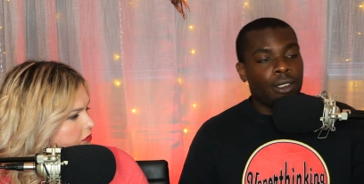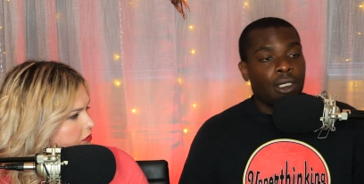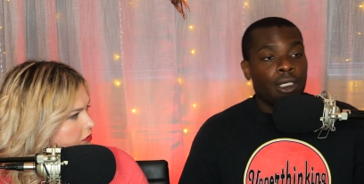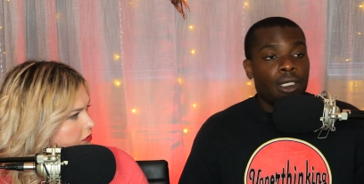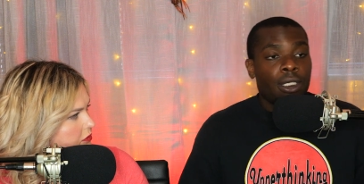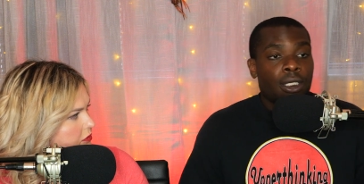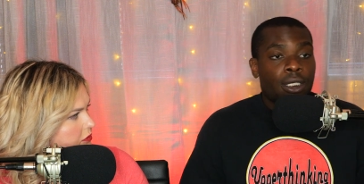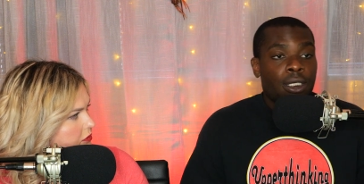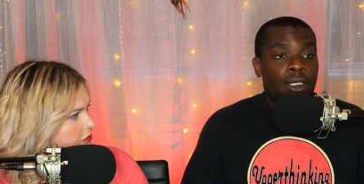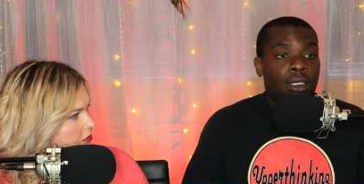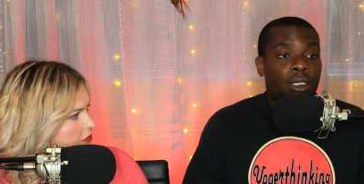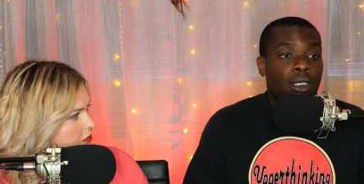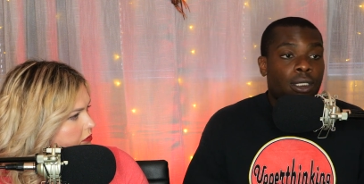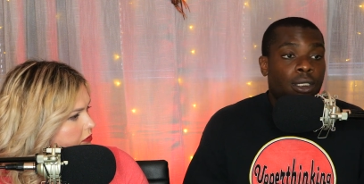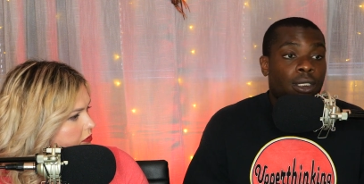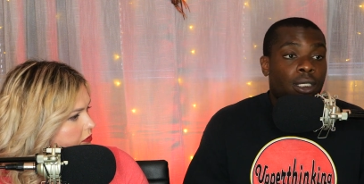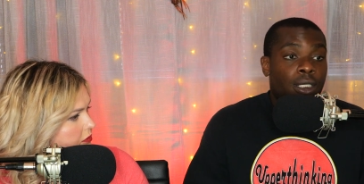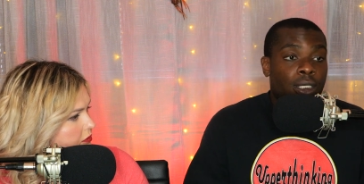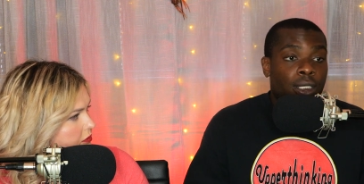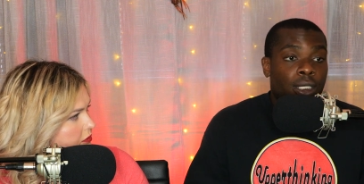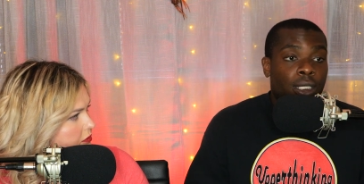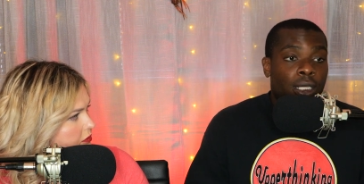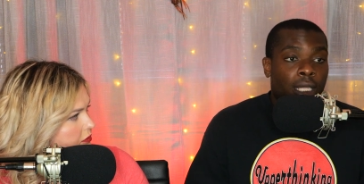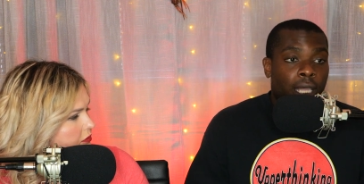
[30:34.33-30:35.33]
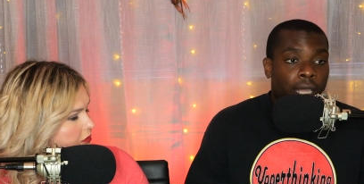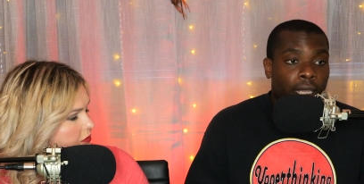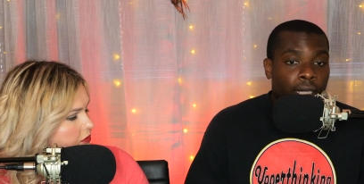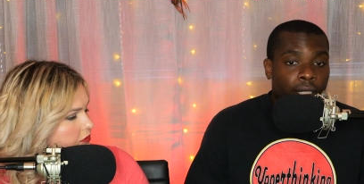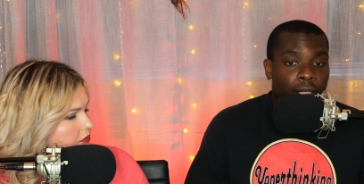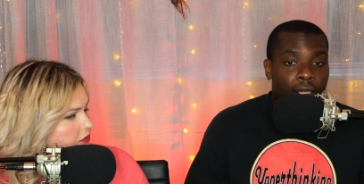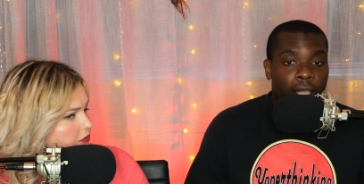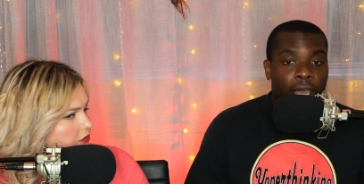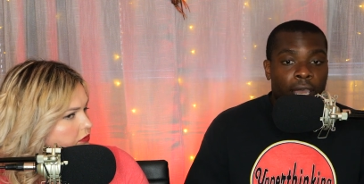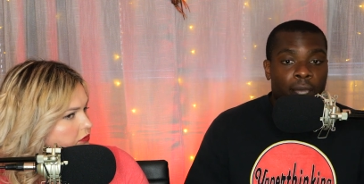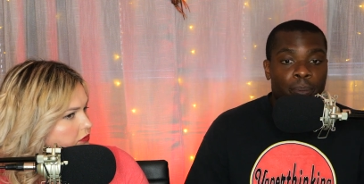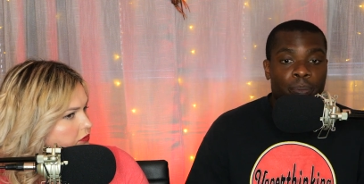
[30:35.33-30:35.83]
Speaker 1: He does, doesn't like
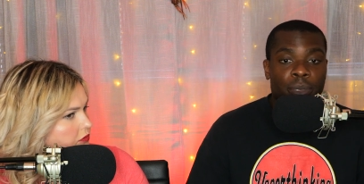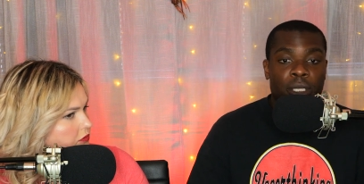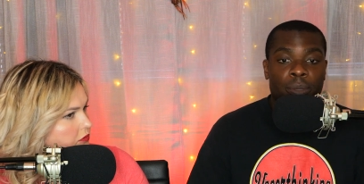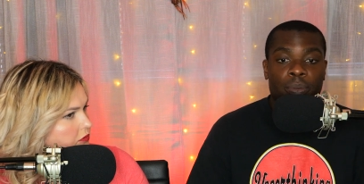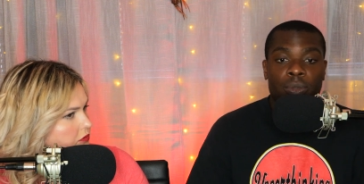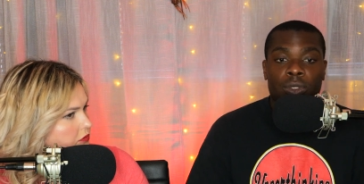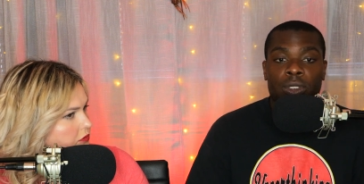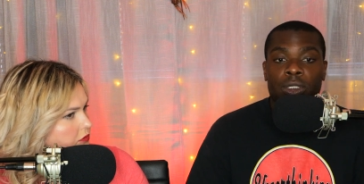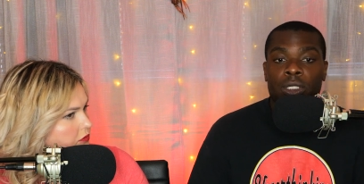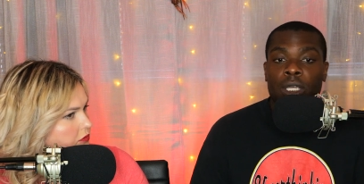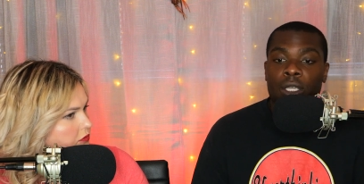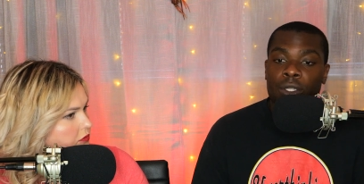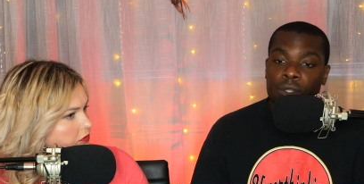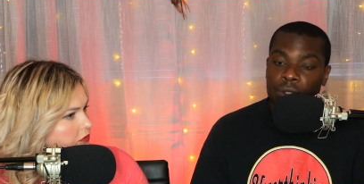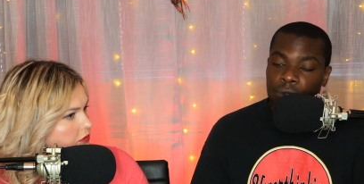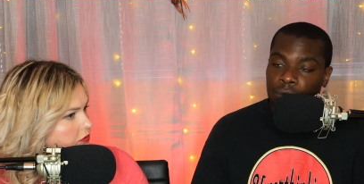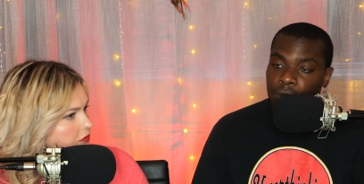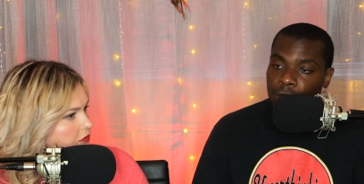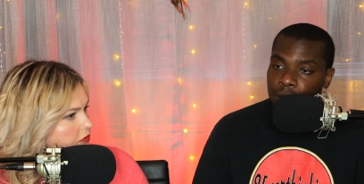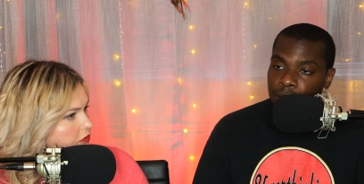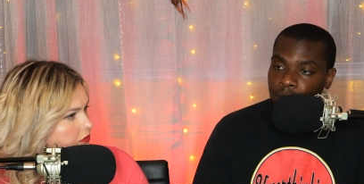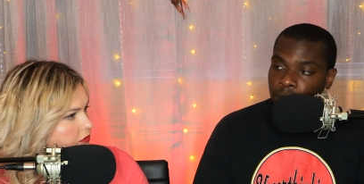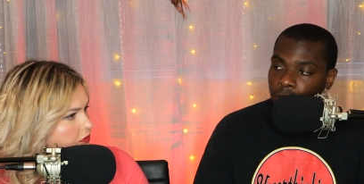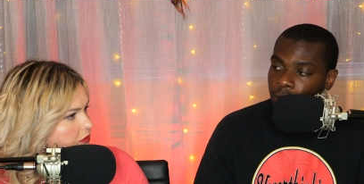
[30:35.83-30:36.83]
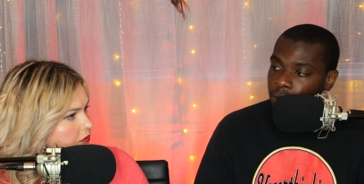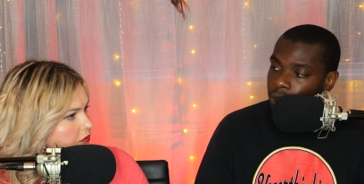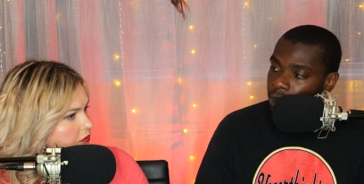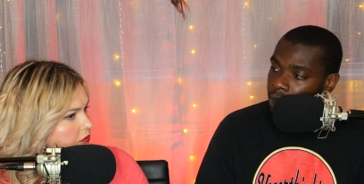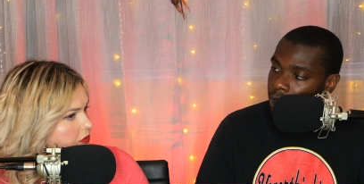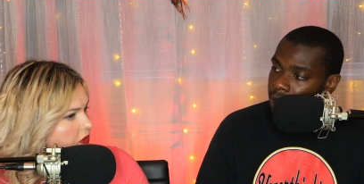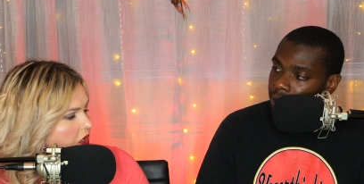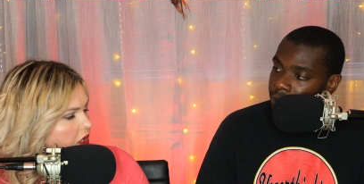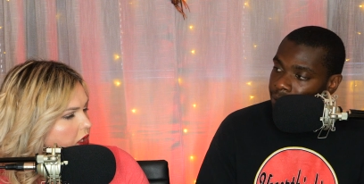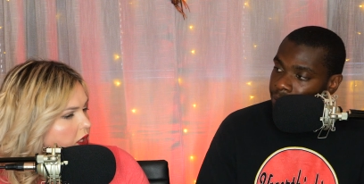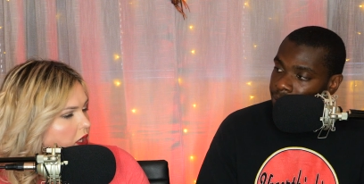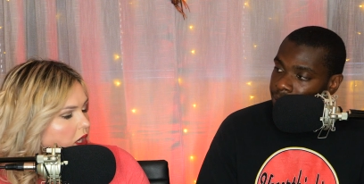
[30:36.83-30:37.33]
that people saw through his
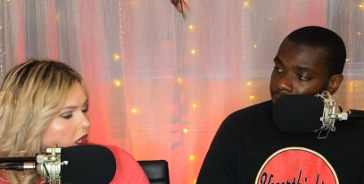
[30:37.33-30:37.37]
bullshit.